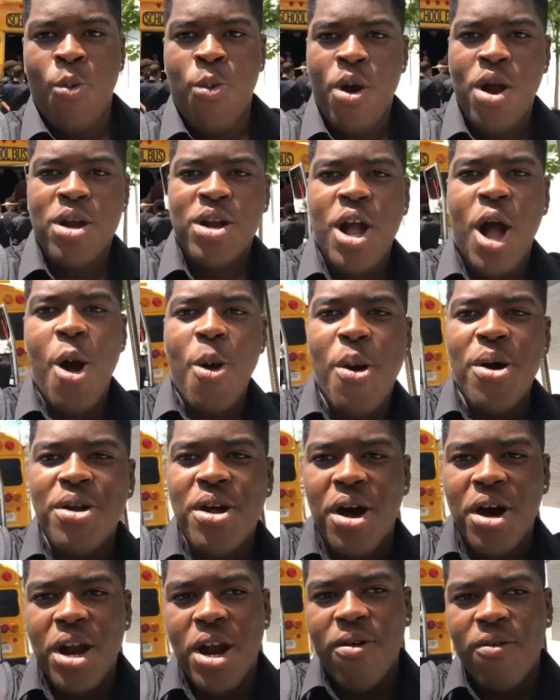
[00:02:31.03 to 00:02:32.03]
We're going
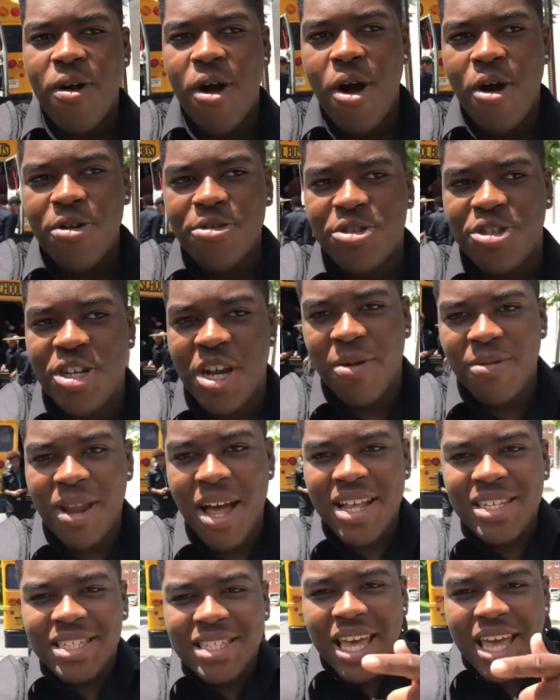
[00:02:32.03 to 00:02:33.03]
on a road trip.
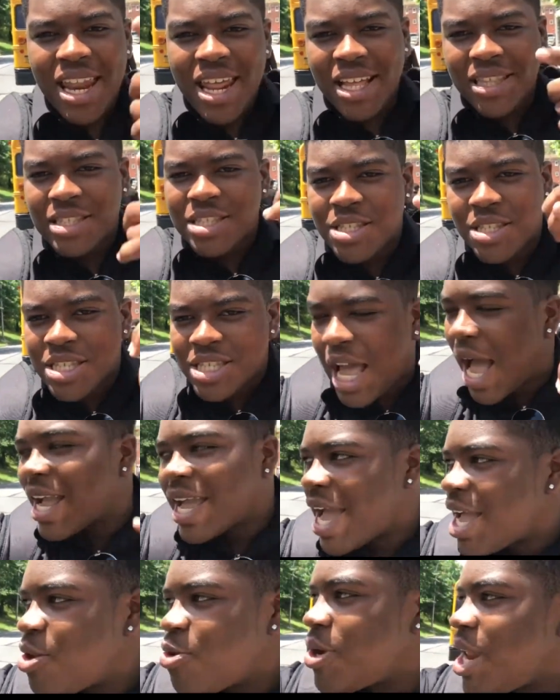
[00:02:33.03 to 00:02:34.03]
Let's get it. I
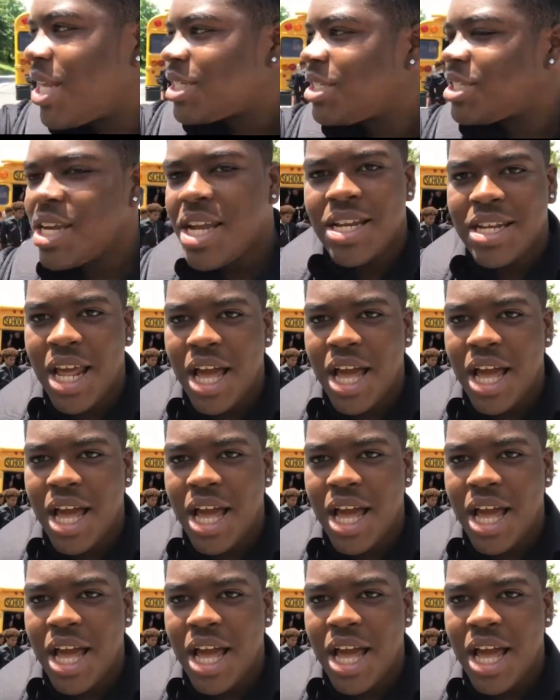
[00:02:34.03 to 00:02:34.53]
can't do that shit